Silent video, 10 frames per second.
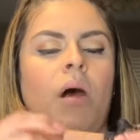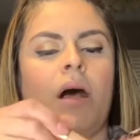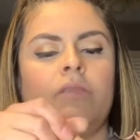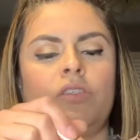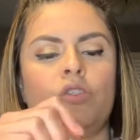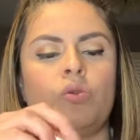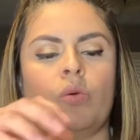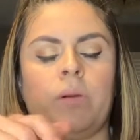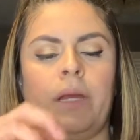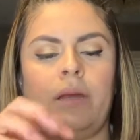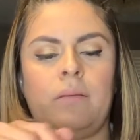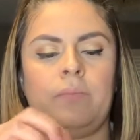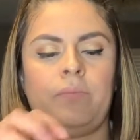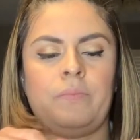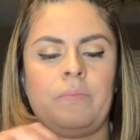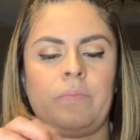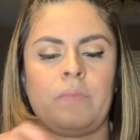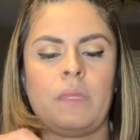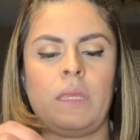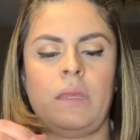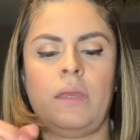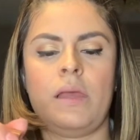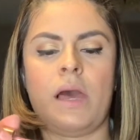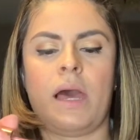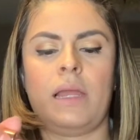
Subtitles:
I think it's called Mauve Story.